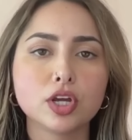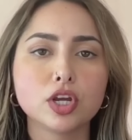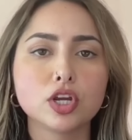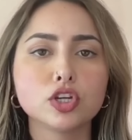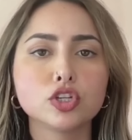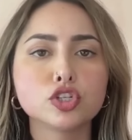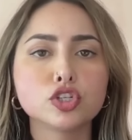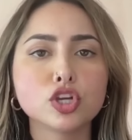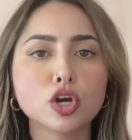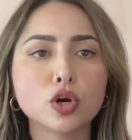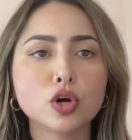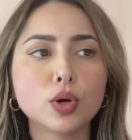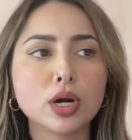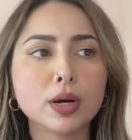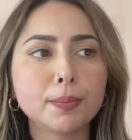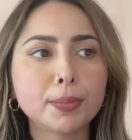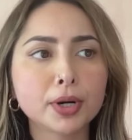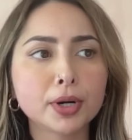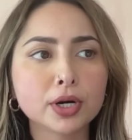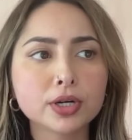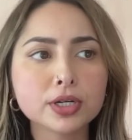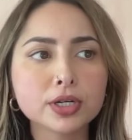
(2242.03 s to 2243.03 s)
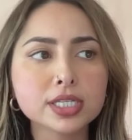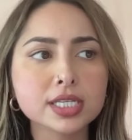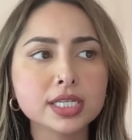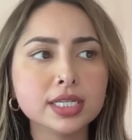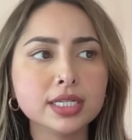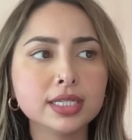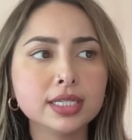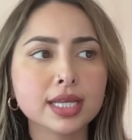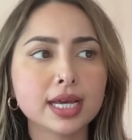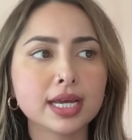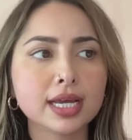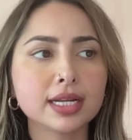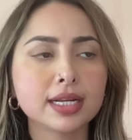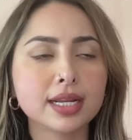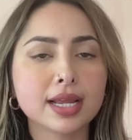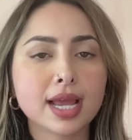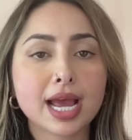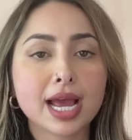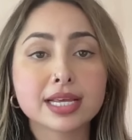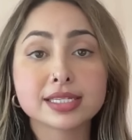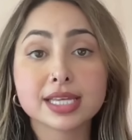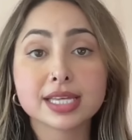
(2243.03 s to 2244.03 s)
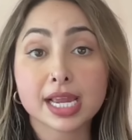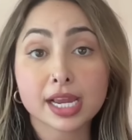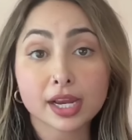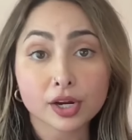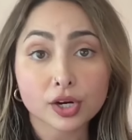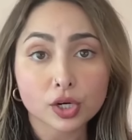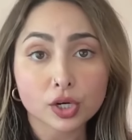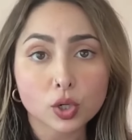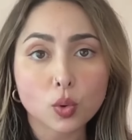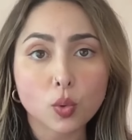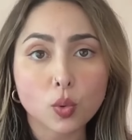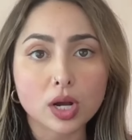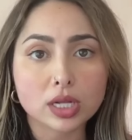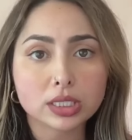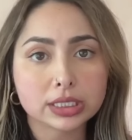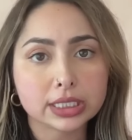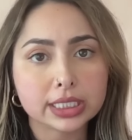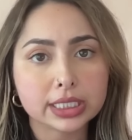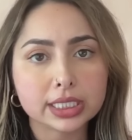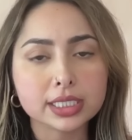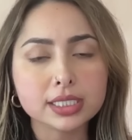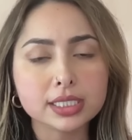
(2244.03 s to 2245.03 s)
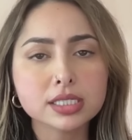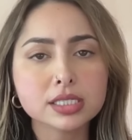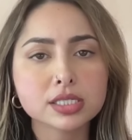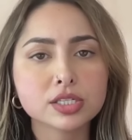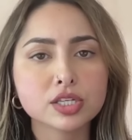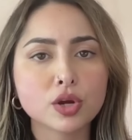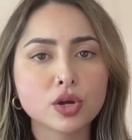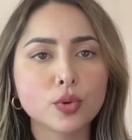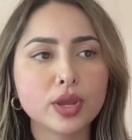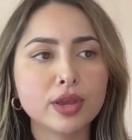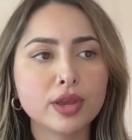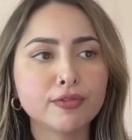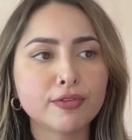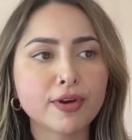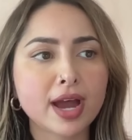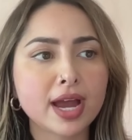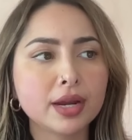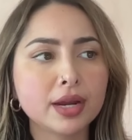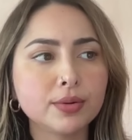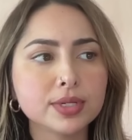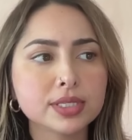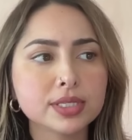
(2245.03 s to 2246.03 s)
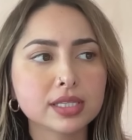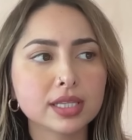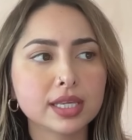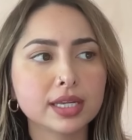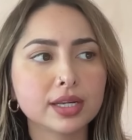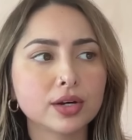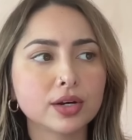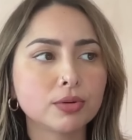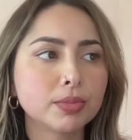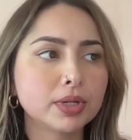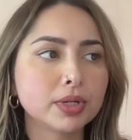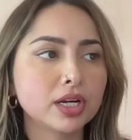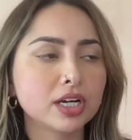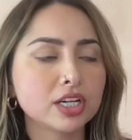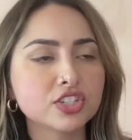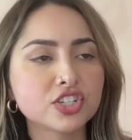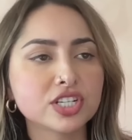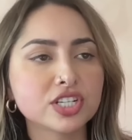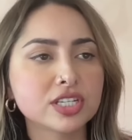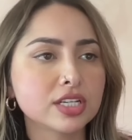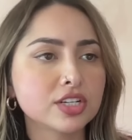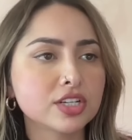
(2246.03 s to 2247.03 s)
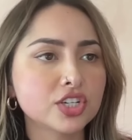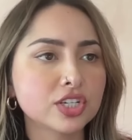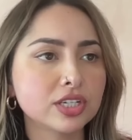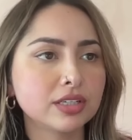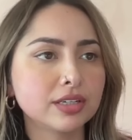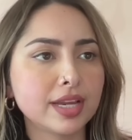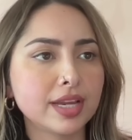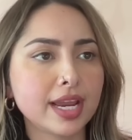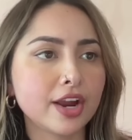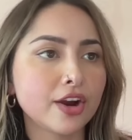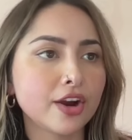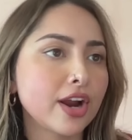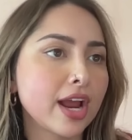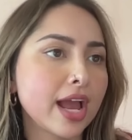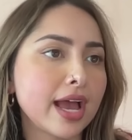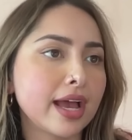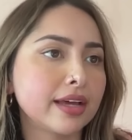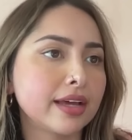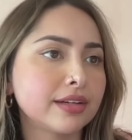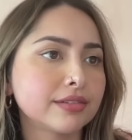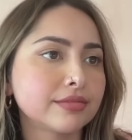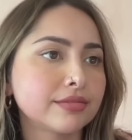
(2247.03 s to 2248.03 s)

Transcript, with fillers: So mm-hmm. a person that has air qualities. So if I was like, oh my God, she's such an airhead,